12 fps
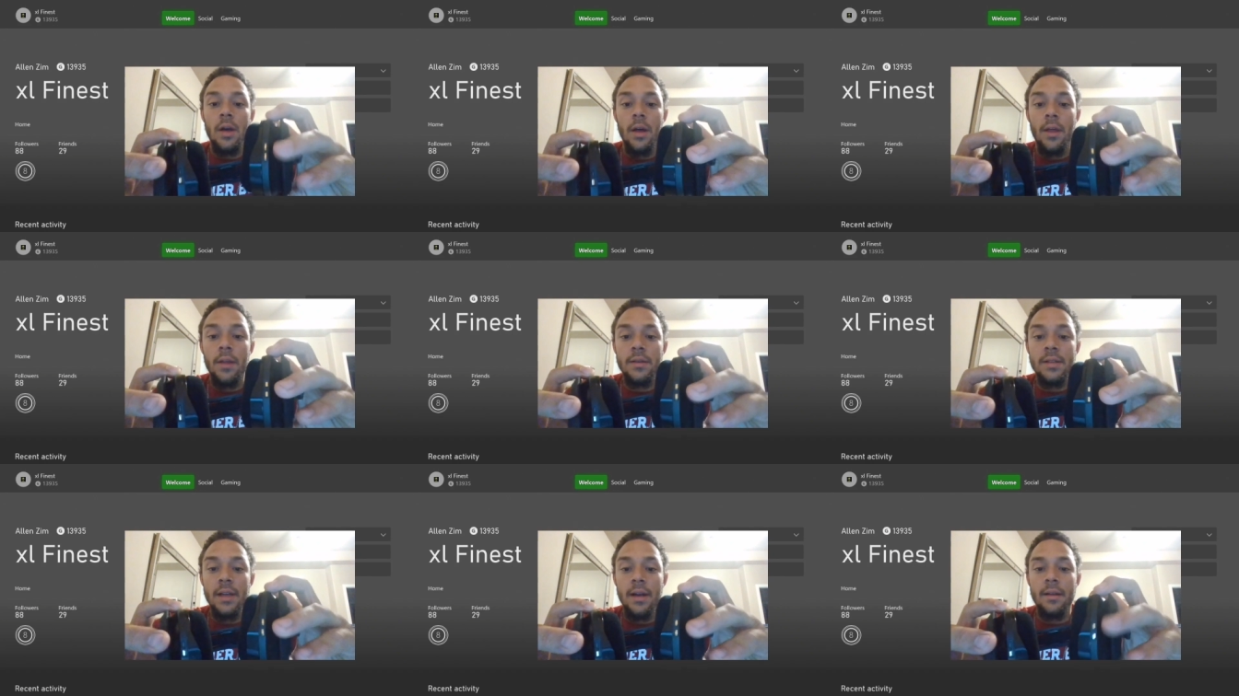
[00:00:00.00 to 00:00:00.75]
On the other
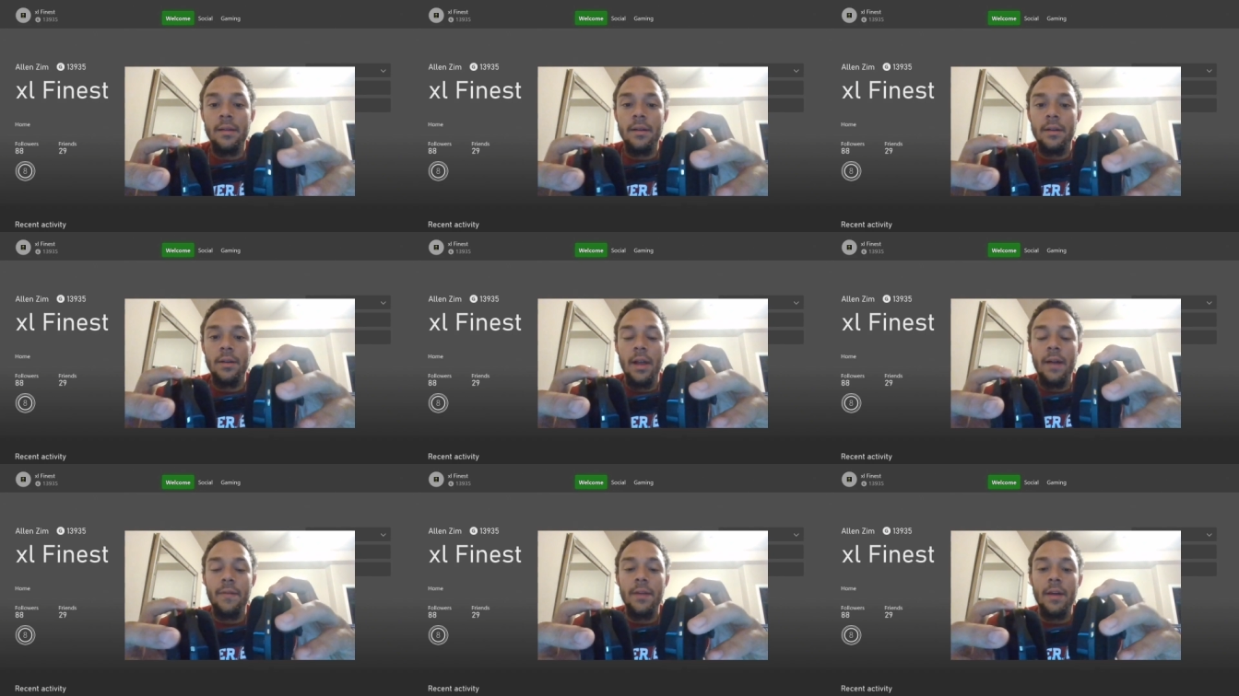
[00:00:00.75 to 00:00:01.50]
side, on your
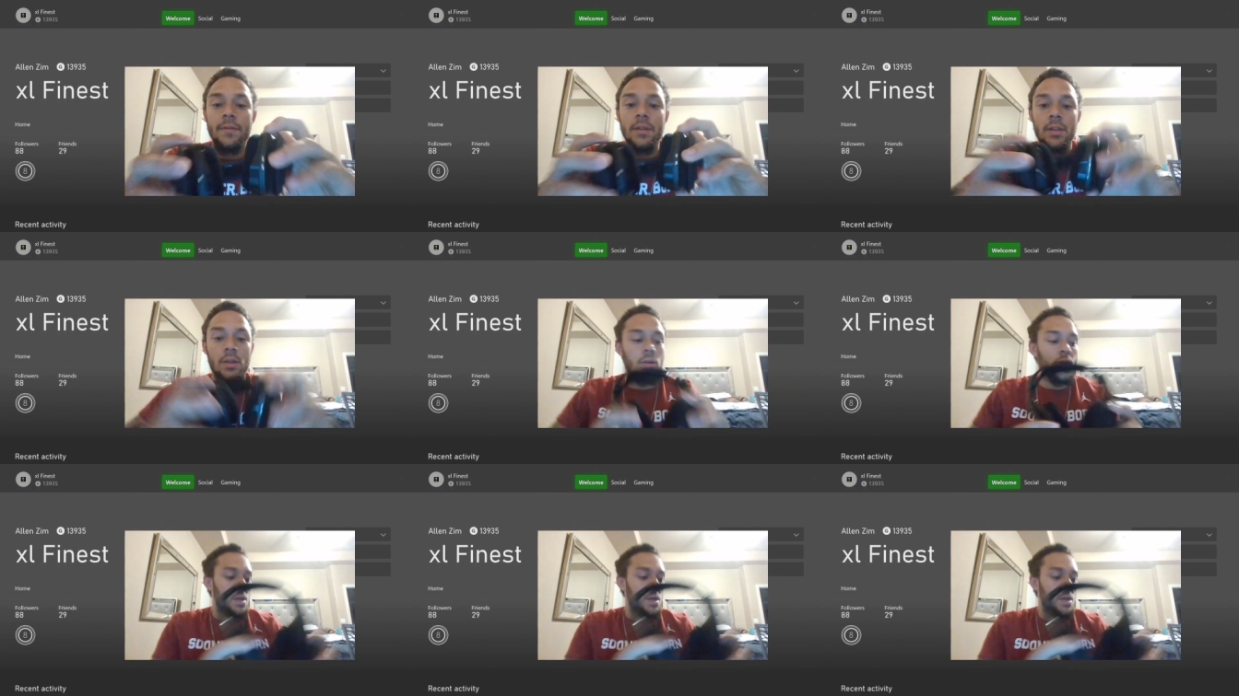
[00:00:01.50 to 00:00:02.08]
left, you have two.